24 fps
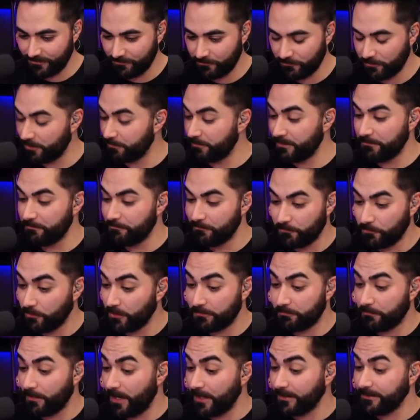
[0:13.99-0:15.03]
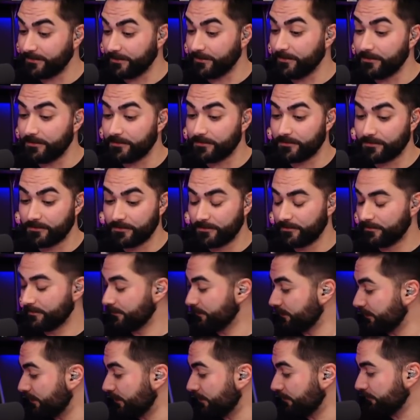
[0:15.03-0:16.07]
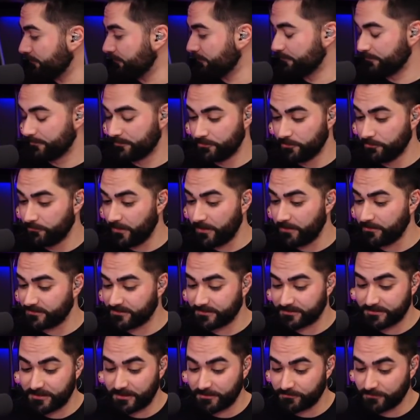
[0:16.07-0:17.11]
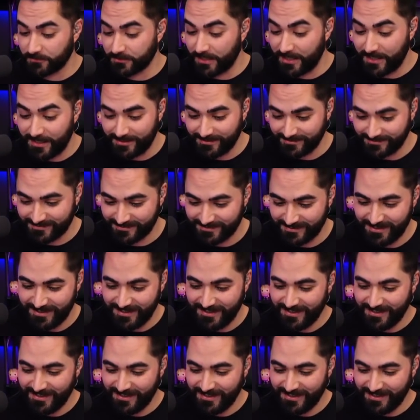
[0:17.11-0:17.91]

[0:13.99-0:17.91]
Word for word: Wouldn't be wouldn't mind it. You know, two very successful guys.